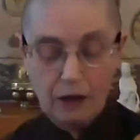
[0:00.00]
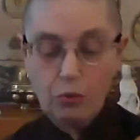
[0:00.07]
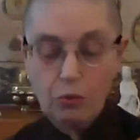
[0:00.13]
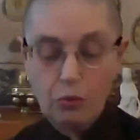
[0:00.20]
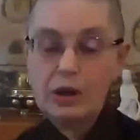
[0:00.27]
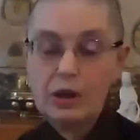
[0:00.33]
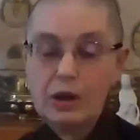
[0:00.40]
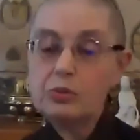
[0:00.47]

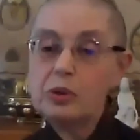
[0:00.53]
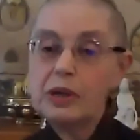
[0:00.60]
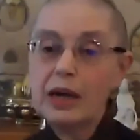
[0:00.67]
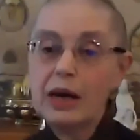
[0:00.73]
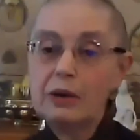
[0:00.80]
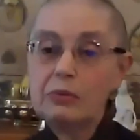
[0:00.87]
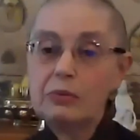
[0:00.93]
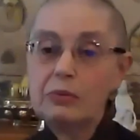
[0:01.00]
Once when
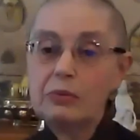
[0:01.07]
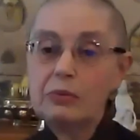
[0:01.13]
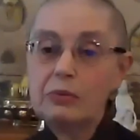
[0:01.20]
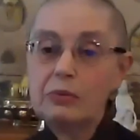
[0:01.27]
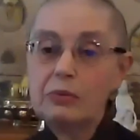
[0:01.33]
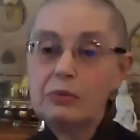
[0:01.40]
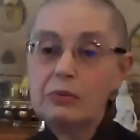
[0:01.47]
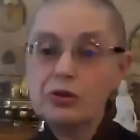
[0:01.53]
I was
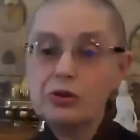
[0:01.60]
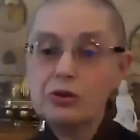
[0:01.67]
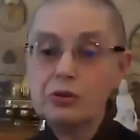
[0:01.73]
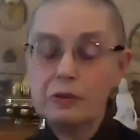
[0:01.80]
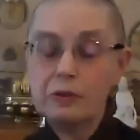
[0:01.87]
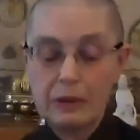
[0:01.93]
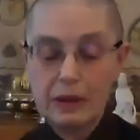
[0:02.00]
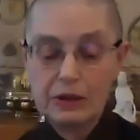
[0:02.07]

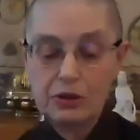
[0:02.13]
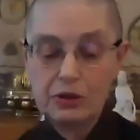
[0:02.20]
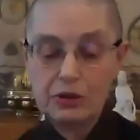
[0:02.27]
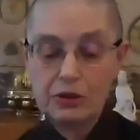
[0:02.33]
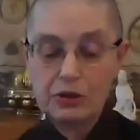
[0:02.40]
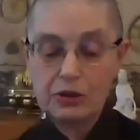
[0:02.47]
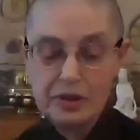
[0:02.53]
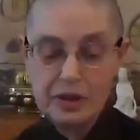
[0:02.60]
concerned, as you
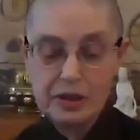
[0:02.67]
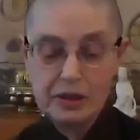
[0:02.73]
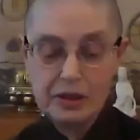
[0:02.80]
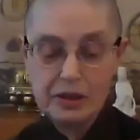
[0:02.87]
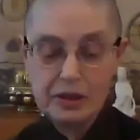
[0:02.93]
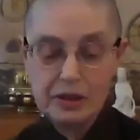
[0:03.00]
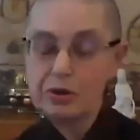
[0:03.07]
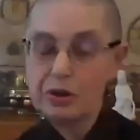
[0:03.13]
can see,
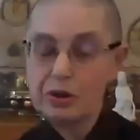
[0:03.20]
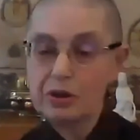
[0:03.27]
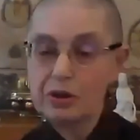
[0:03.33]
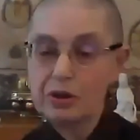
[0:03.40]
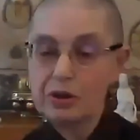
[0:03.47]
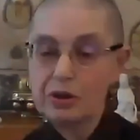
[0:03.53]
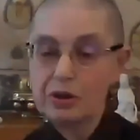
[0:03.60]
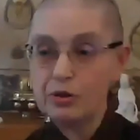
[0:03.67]
this was a
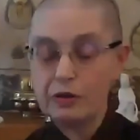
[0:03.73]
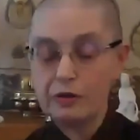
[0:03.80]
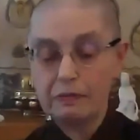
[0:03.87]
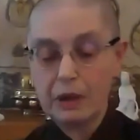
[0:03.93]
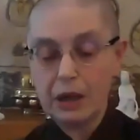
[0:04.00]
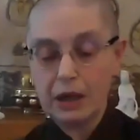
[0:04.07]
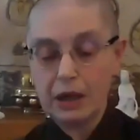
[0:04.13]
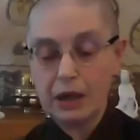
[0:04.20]
concern of
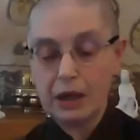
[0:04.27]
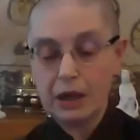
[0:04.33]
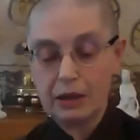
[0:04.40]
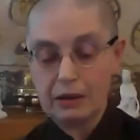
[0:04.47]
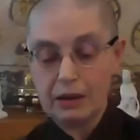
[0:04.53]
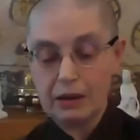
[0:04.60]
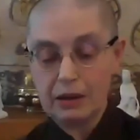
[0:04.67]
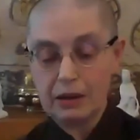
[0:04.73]
mine,
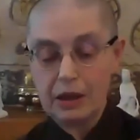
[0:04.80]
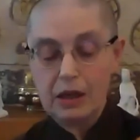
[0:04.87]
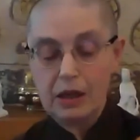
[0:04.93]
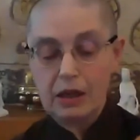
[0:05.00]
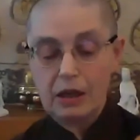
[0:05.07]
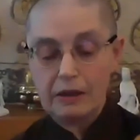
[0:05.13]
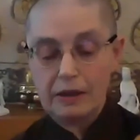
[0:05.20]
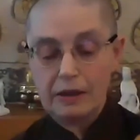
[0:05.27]

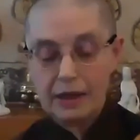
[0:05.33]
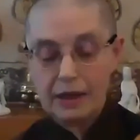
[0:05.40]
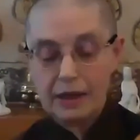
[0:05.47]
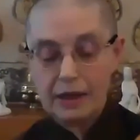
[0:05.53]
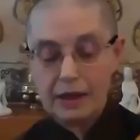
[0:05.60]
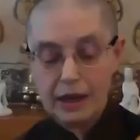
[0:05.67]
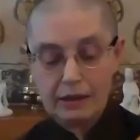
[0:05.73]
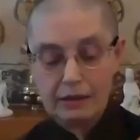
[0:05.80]
that
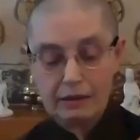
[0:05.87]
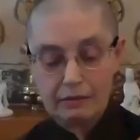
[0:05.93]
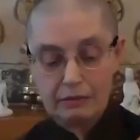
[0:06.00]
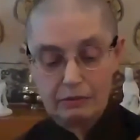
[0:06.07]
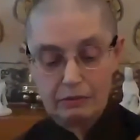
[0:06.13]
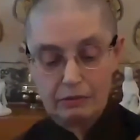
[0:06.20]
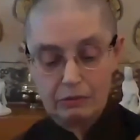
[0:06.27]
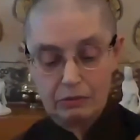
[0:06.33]
I
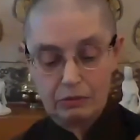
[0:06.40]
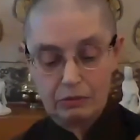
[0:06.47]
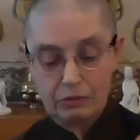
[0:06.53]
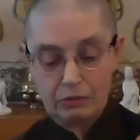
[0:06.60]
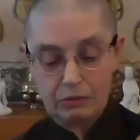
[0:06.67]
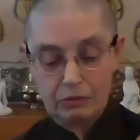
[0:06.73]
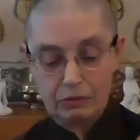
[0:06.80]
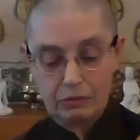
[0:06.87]

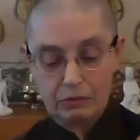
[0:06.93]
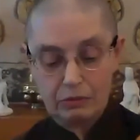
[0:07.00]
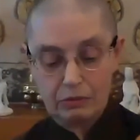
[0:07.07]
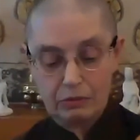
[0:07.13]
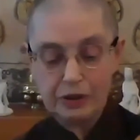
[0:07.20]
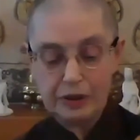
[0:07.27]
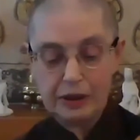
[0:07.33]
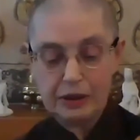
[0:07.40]
wasn't
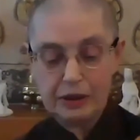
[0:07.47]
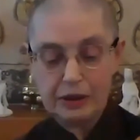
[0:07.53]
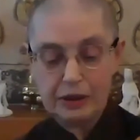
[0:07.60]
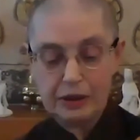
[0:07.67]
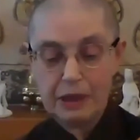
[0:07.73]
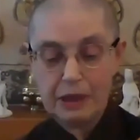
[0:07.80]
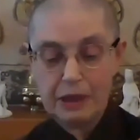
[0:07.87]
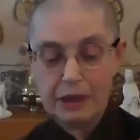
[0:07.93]
feeling
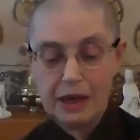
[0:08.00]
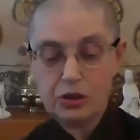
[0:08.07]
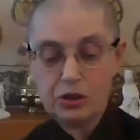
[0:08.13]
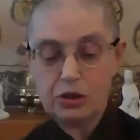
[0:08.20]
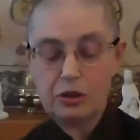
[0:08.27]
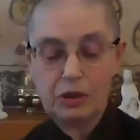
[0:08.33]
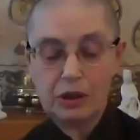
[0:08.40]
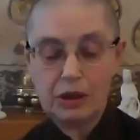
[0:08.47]

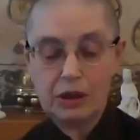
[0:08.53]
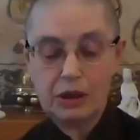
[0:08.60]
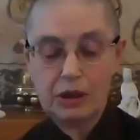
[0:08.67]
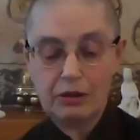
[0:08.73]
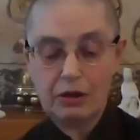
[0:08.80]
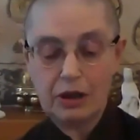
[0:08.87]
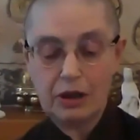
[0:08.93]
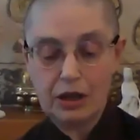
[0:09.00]
compassionate when I
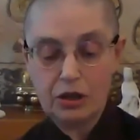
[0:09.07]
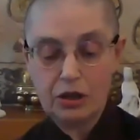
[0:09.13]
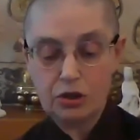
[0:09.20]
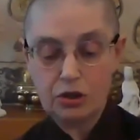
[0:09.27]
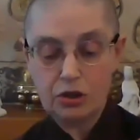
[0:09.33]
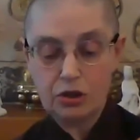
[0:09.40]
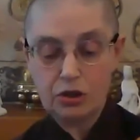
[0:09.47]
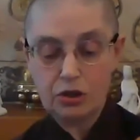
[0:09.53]
thought I
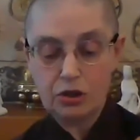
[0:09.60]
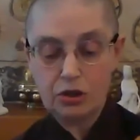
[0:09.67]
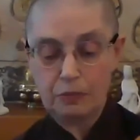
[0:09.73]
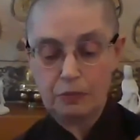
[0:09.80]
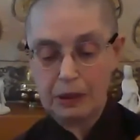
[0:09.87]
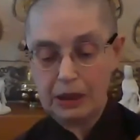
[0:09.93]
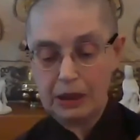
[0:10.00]
should be,